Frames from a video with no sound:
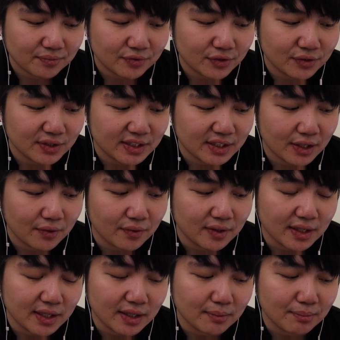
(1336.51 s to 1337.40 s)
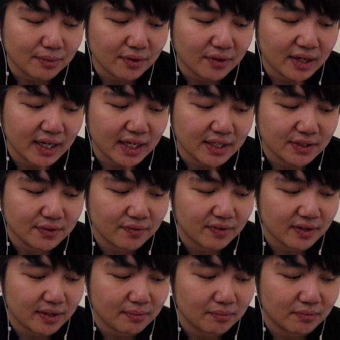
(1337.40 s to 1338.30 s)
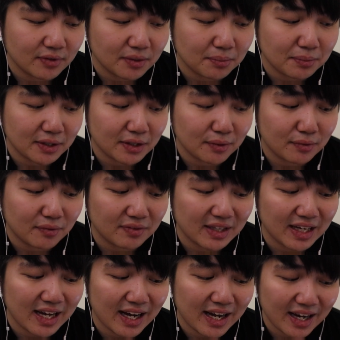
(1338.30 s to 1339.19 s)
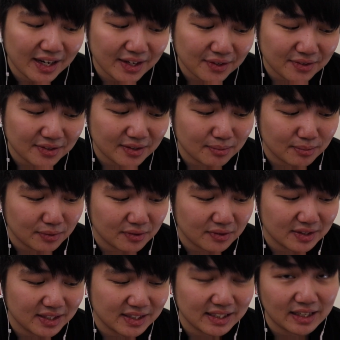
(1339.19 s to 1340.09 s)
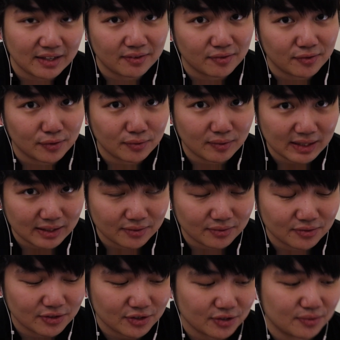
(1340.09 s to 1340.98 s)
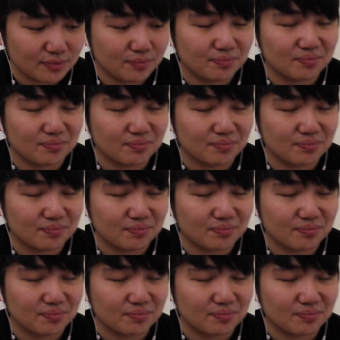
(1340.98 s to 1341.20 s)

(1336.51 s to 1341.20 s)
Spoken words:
You secretly compare hands with them. The player with the higher number is out of the round.